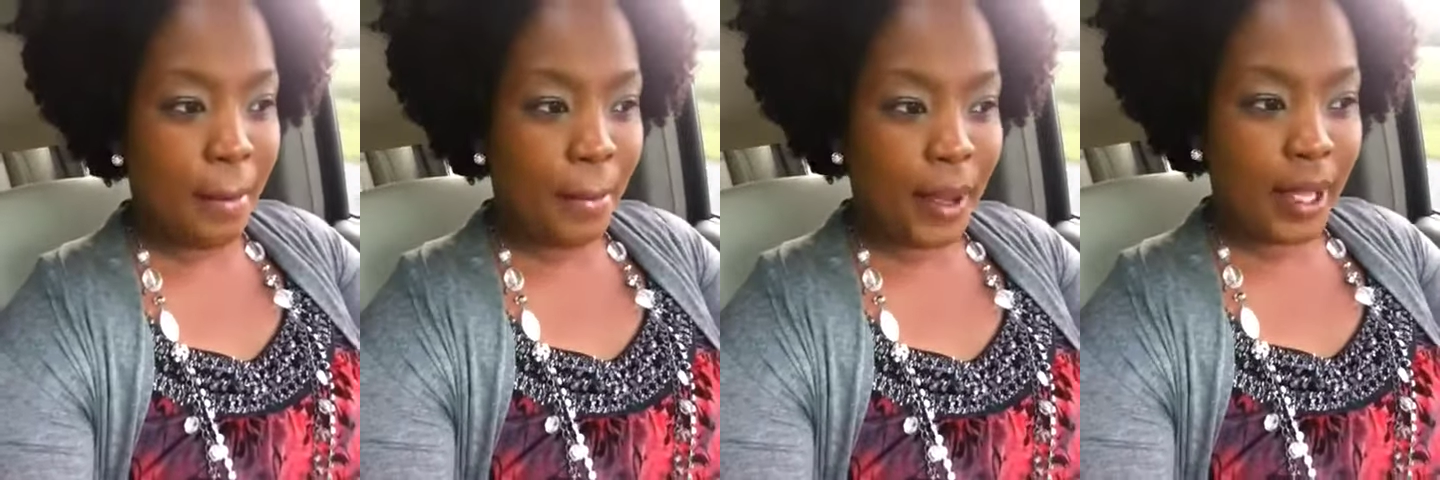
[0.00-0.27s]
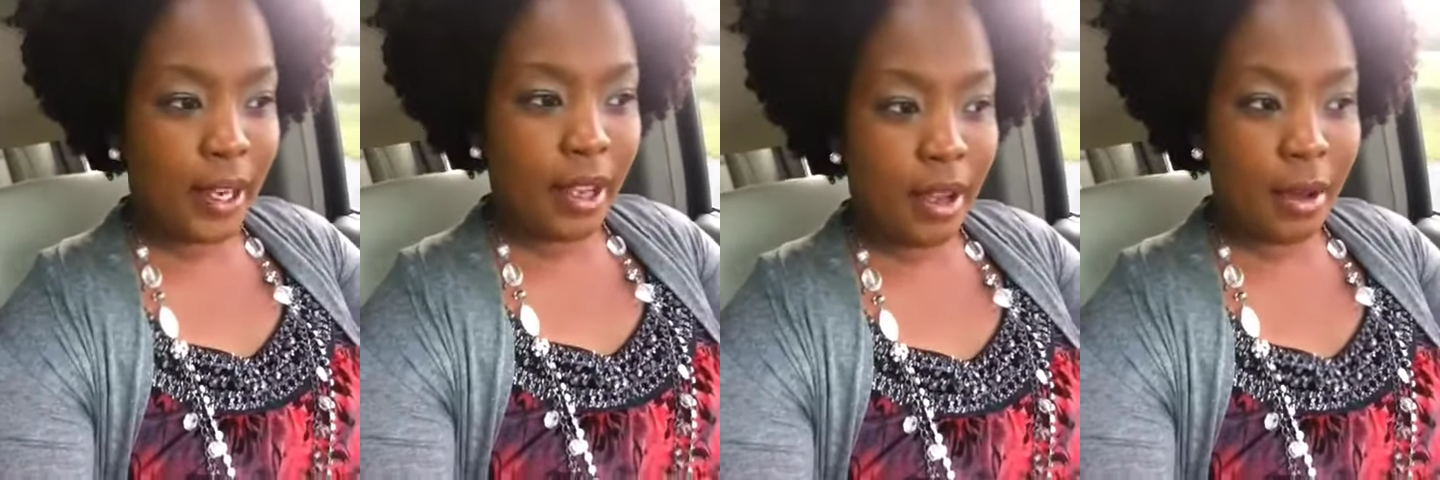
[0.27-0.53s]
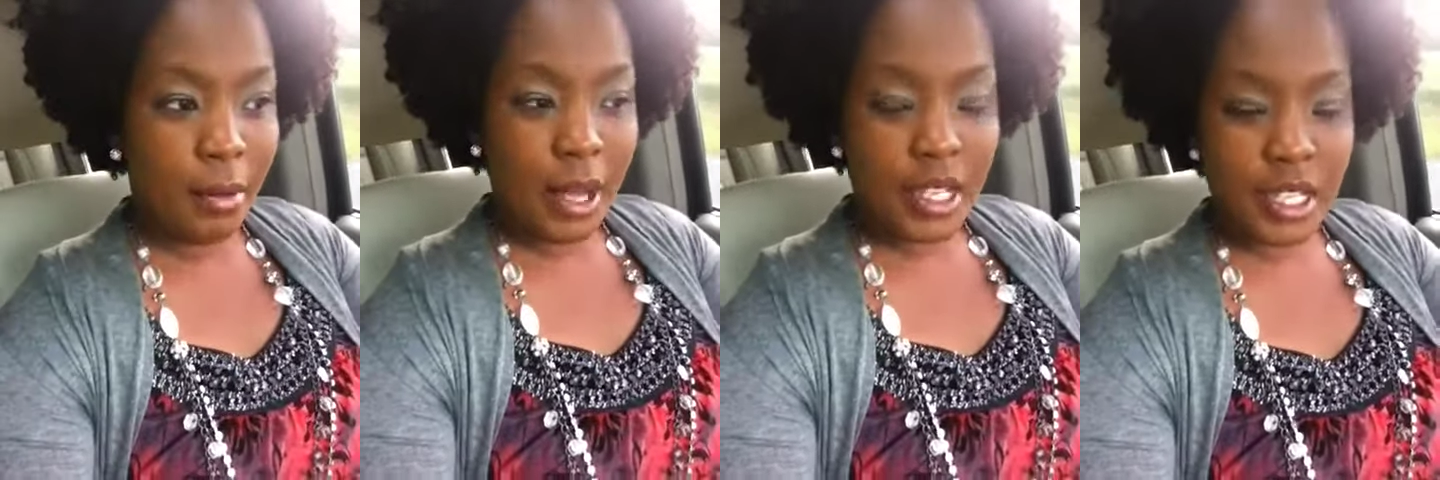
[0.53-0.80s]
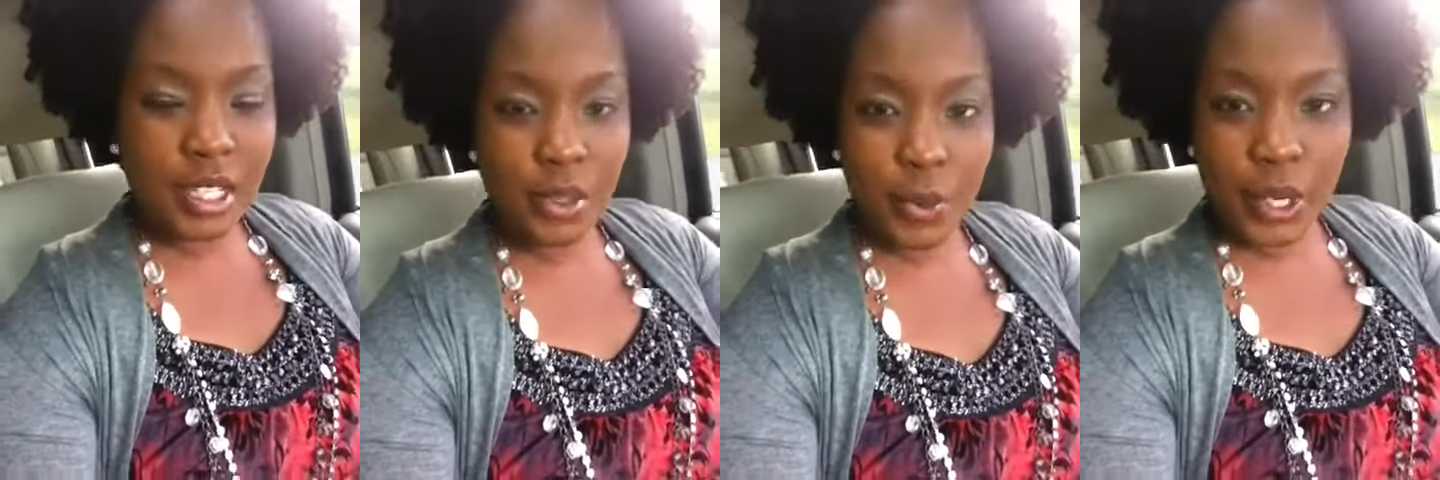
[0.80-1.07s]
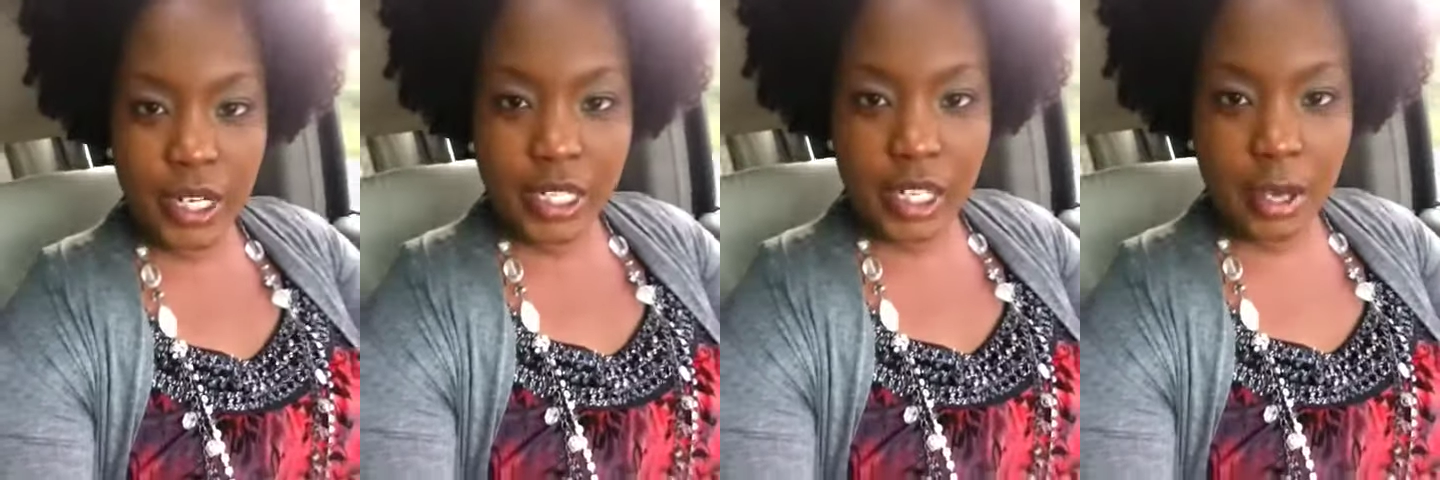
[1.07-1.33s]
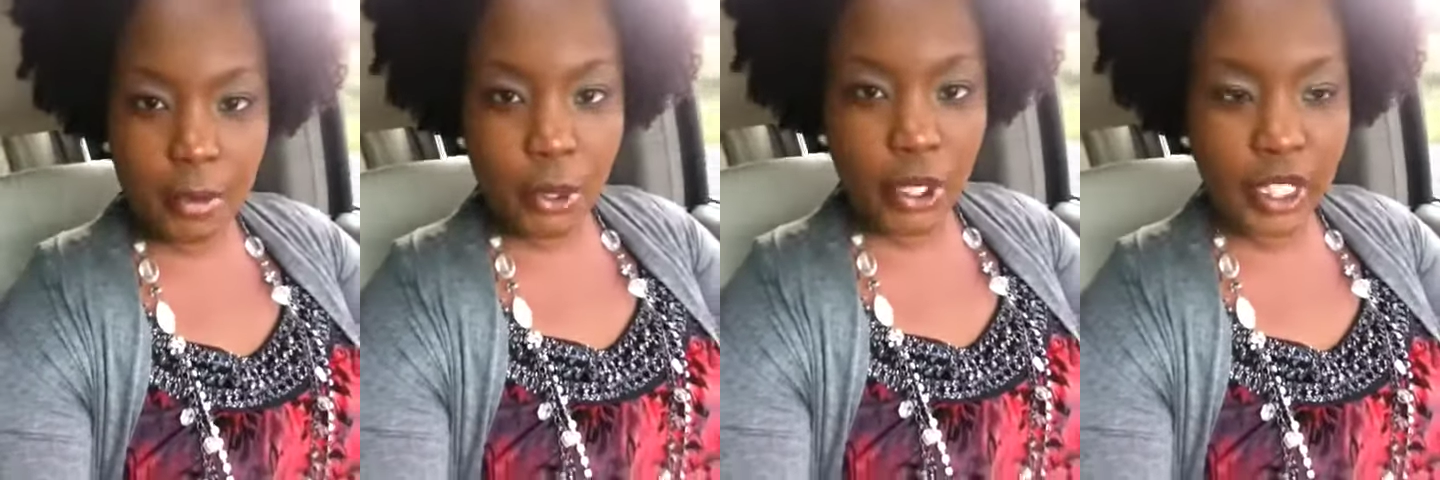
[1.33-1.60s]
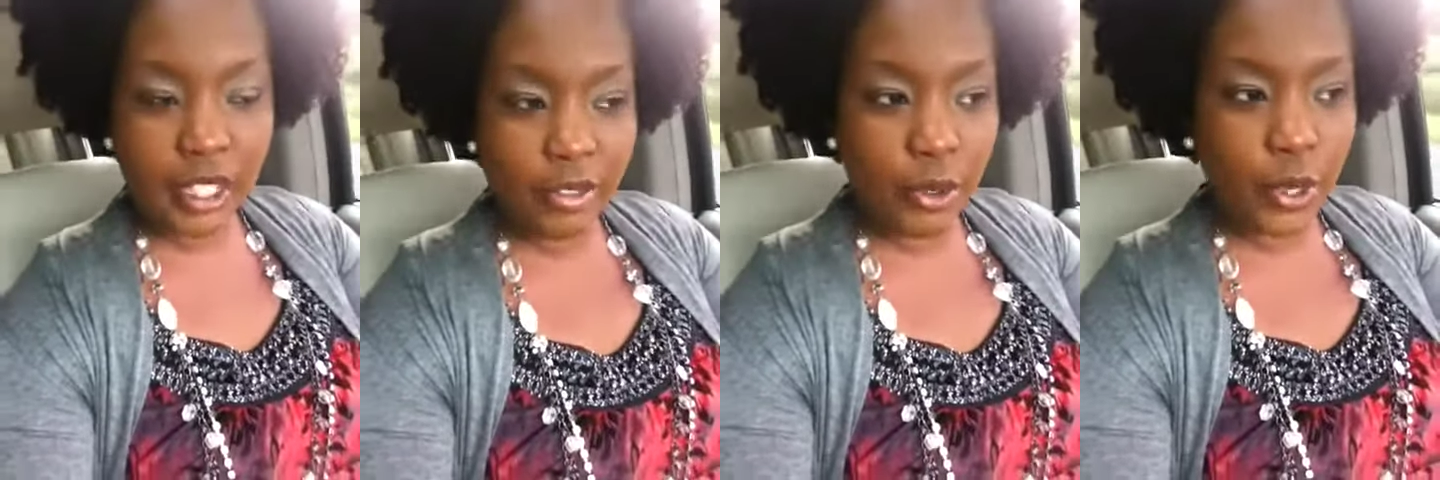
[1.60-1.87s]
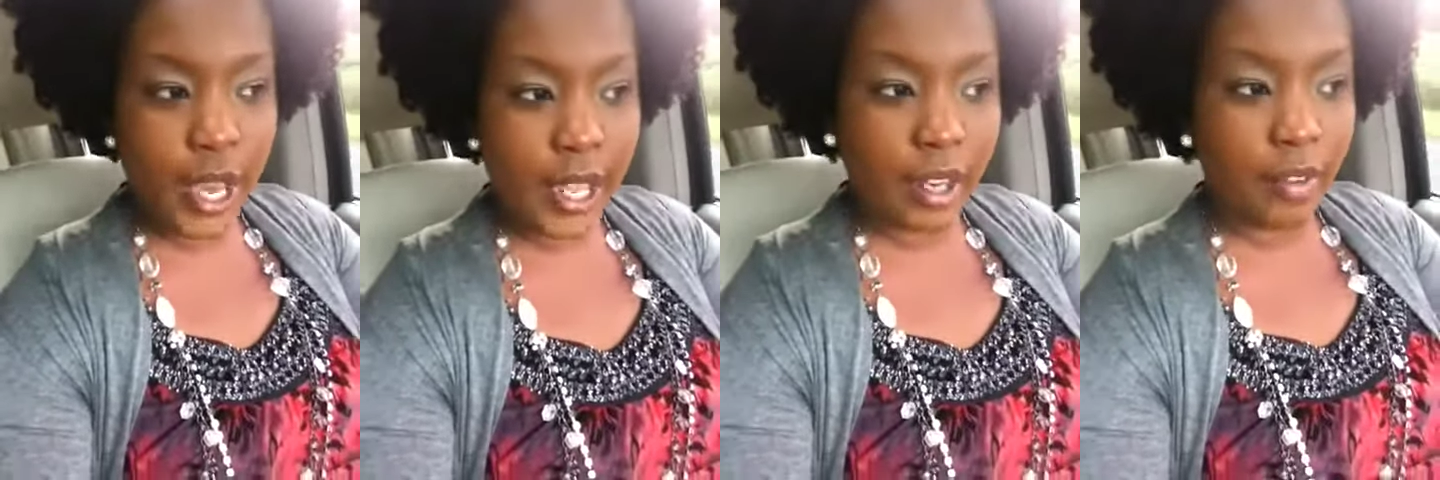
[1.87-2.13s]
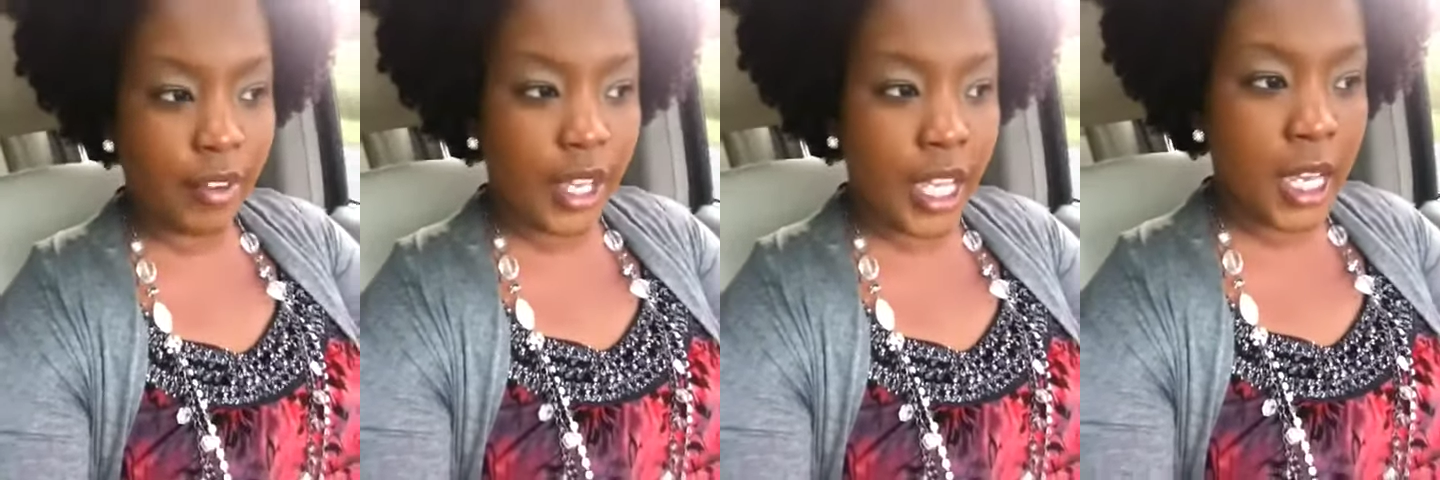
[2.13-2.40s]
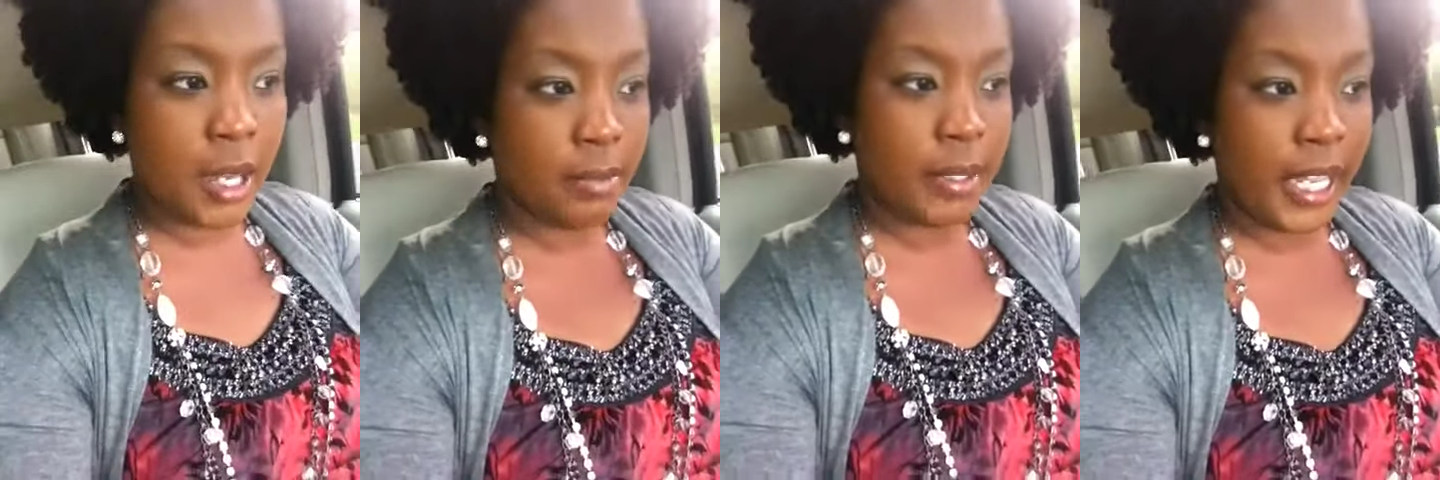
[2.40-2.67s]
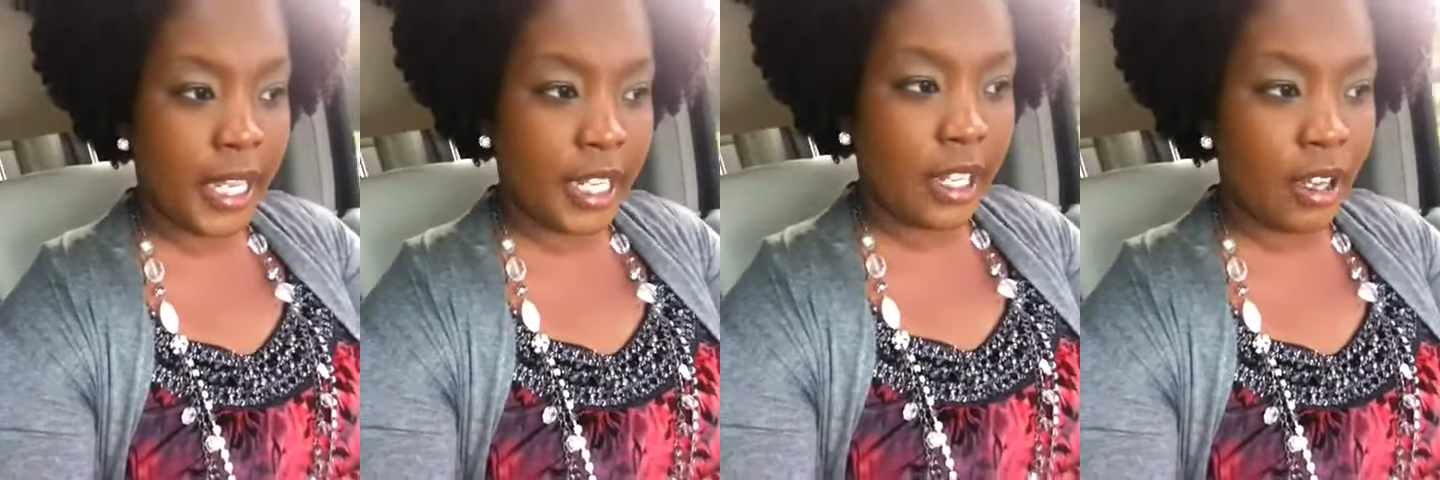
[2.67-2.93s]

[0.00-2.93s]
but um, I just wanted to come on and give you kind of an update